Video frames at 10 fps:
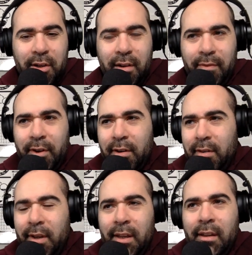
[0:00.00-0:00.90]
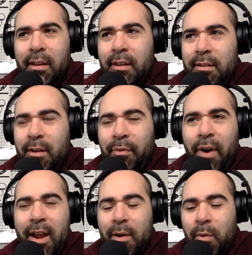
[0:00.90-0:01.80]
And if you're
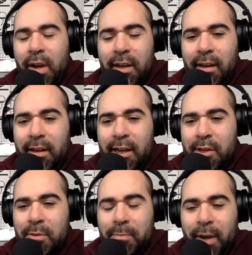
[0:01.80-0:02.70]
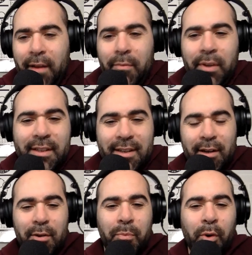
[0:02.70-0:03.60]
defying one niche by releasing a
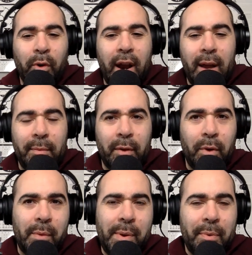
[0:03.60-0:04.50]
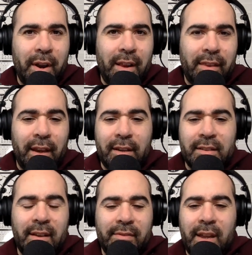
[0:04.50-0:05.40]
new program and what are people going to think because
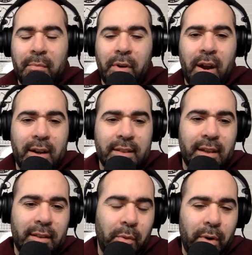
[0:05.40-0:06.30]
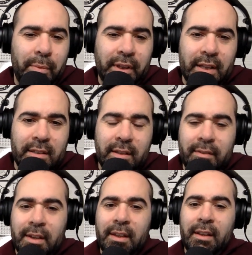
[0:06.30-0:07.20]
I have ten products, like don't worry about that stuff.
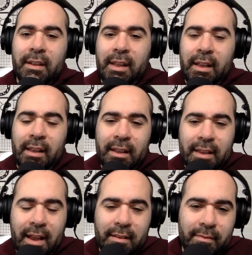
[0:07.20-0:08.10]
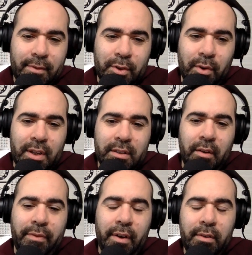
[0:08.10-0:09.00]
Let, let that sort
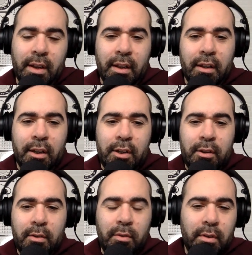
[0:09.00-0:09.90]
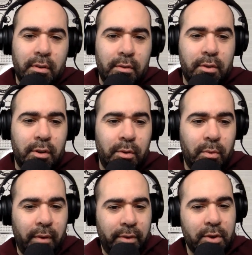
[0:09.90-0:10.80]
itself out. You do
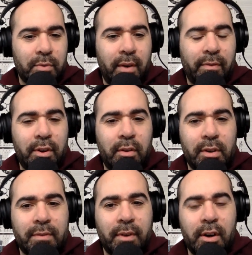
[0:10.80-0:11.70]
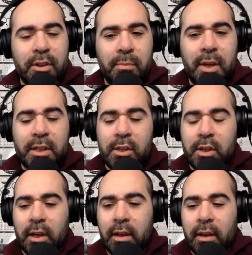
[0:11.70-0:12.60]
what feels right for you as far as your
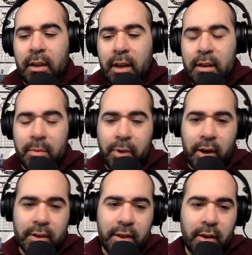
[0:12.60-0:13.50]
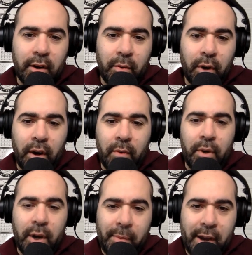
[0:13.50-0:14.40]
messaging and your products that you're going to work on and
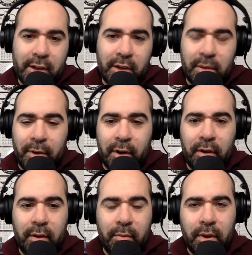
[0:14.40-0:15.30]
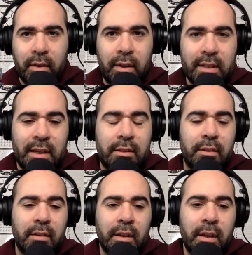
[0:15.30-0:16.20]
what you're passionate about and what excites
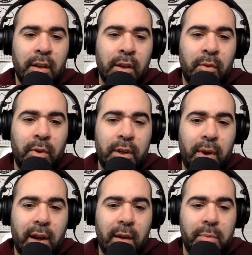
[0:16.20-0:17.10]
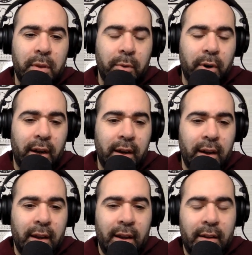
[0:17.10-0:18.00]
you when you wake up in the morning.
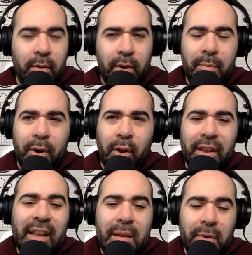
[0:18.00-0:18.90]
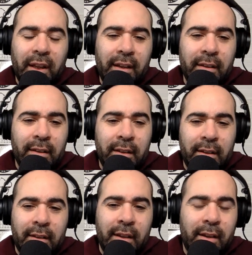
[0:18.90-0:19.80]
And don't worry about all the labeling.
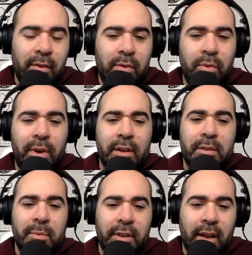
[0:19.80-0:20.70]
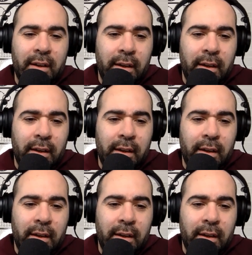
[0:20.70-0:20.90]
Like who, who cares about that?